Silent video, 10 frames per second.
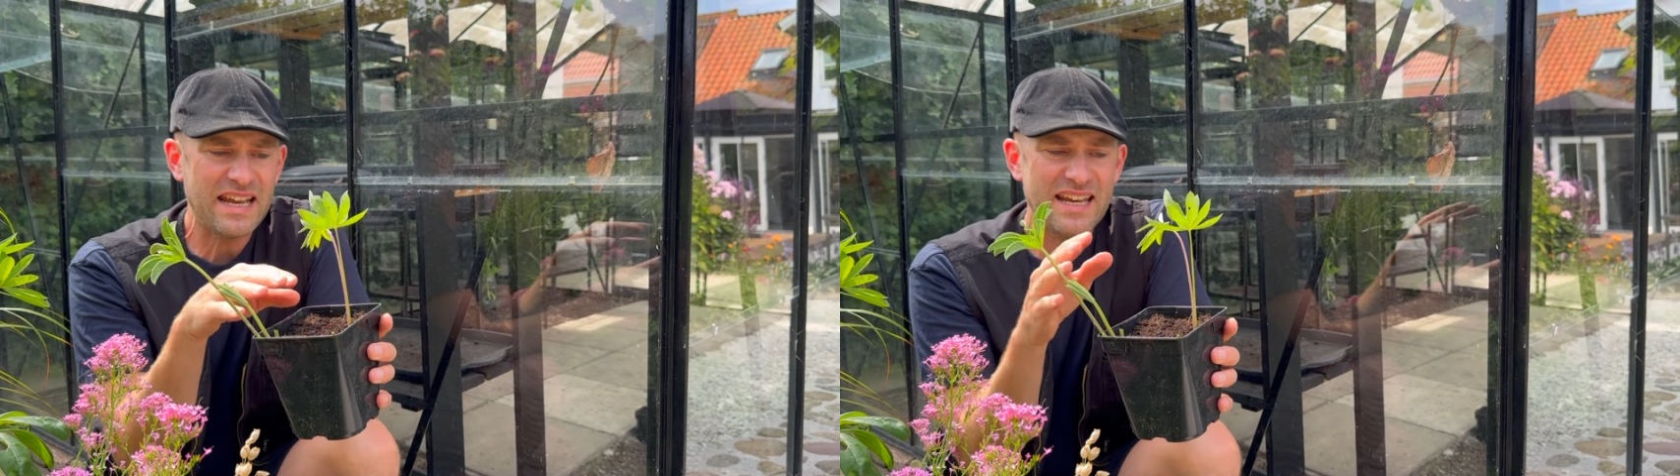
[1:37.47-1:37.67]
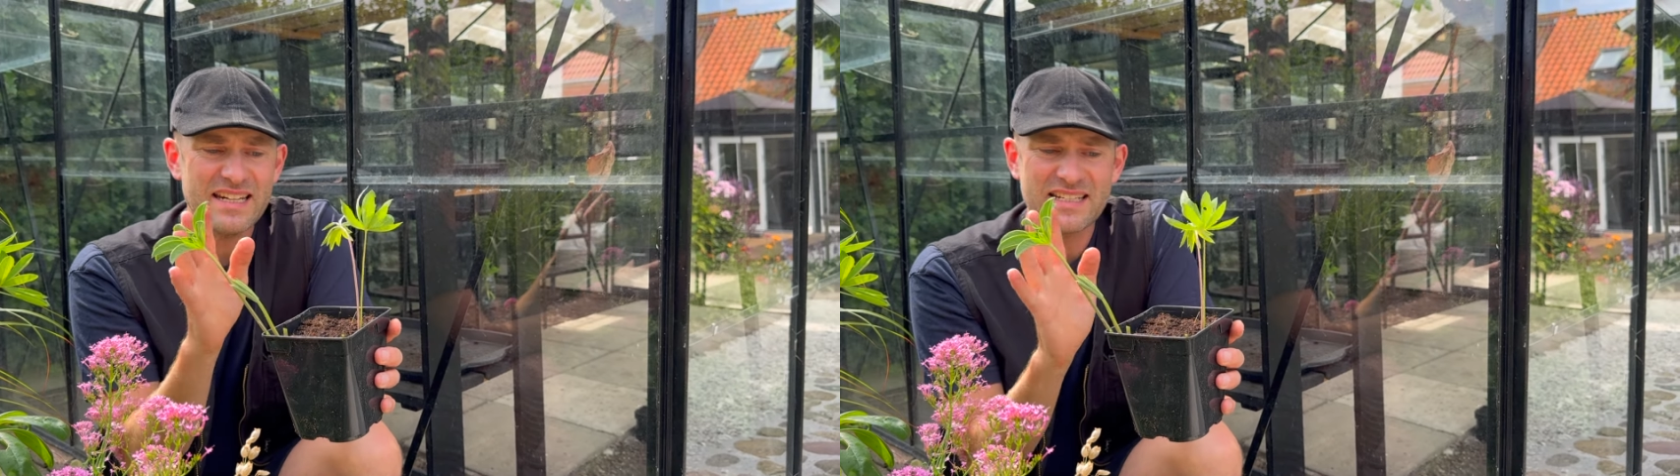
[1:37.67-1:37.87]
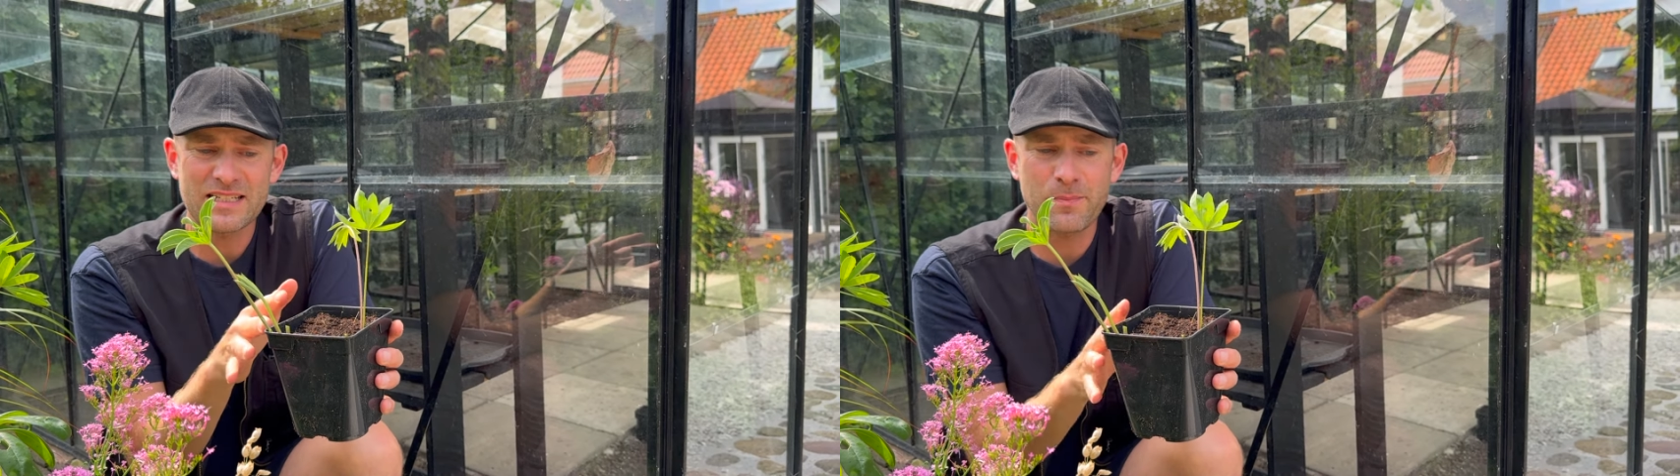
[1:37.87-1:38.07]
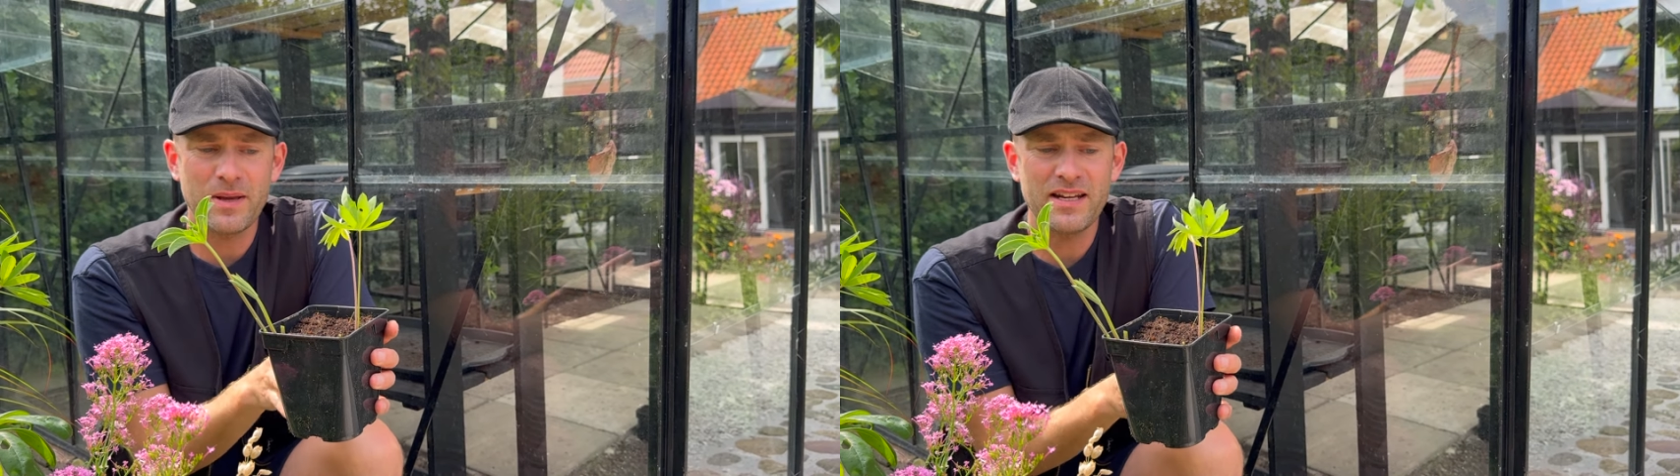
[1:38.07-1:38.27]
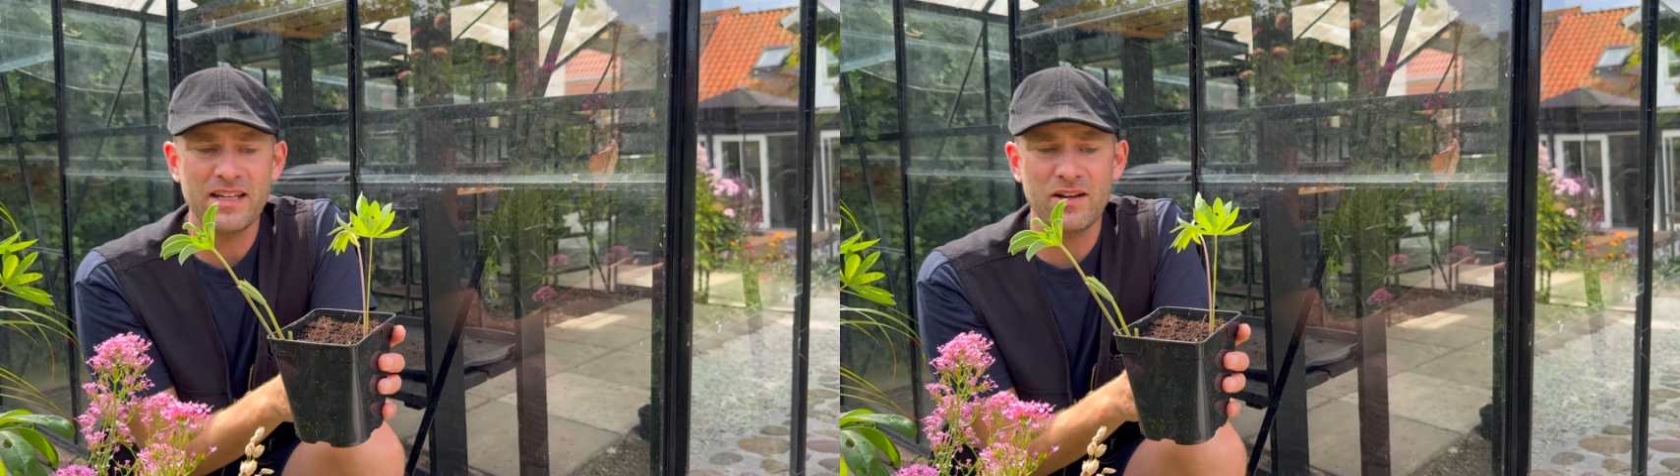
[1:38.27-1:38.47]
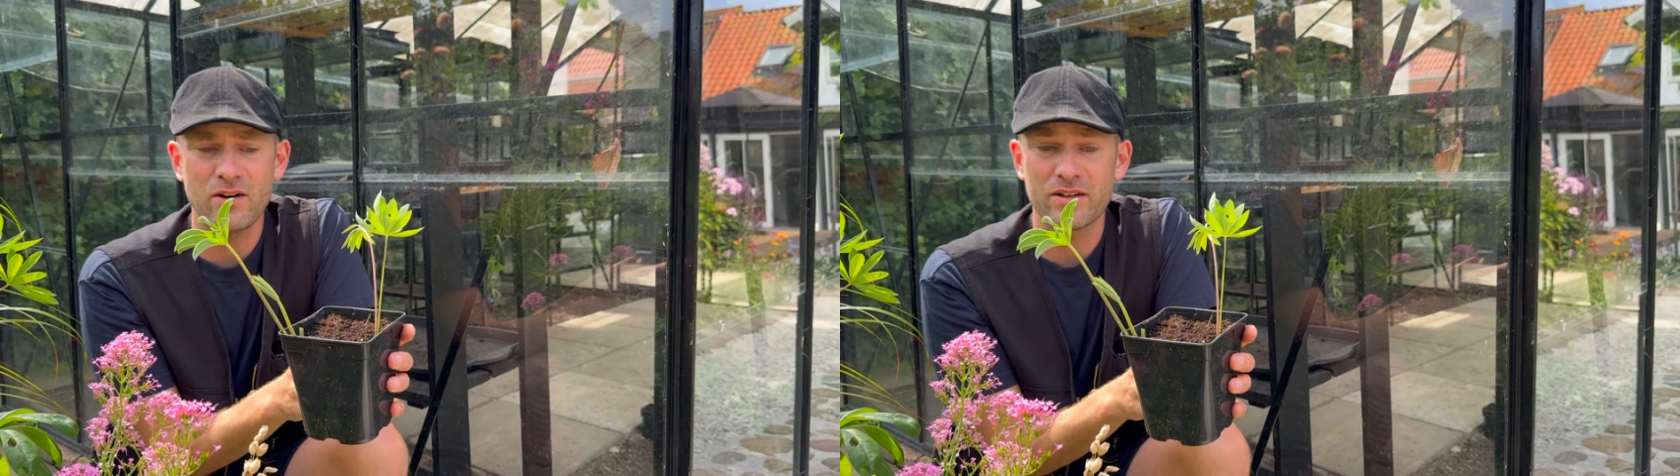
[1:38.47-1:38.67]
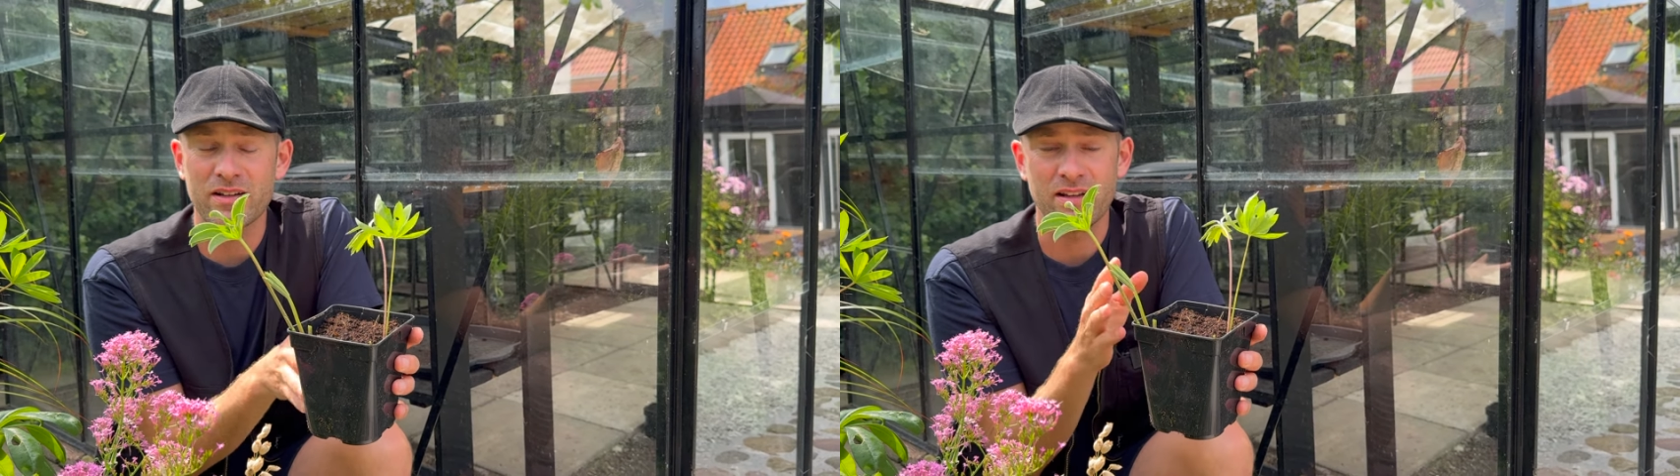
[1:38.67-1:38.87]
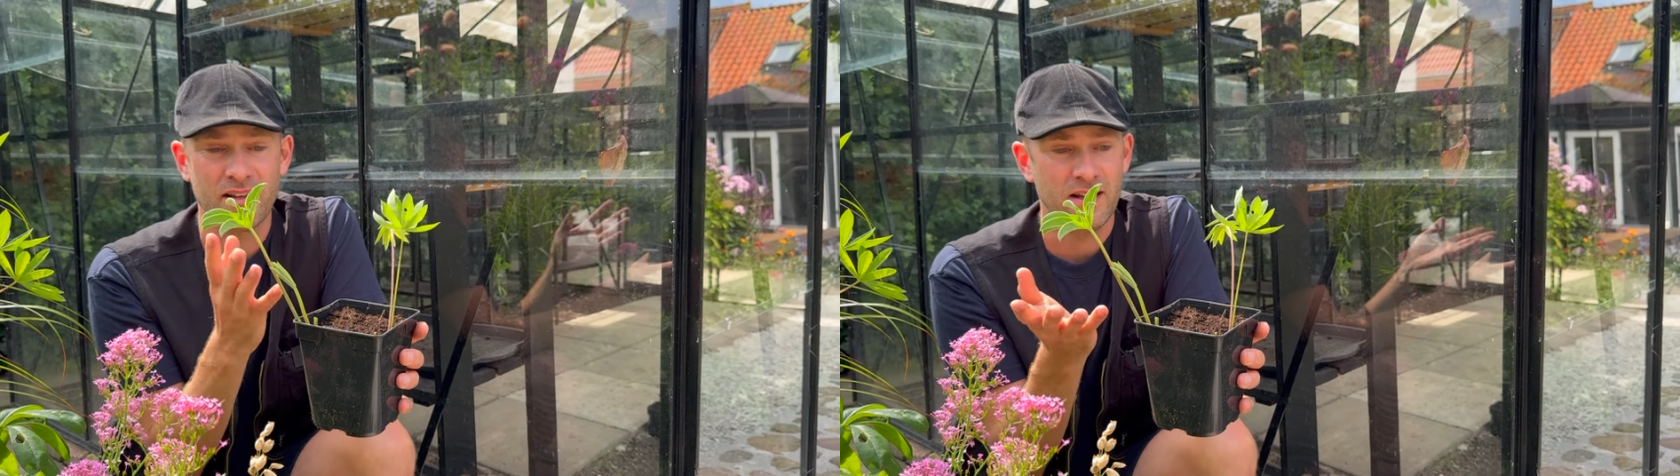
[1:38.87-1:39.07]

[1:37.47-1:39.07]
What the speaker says: And depending on,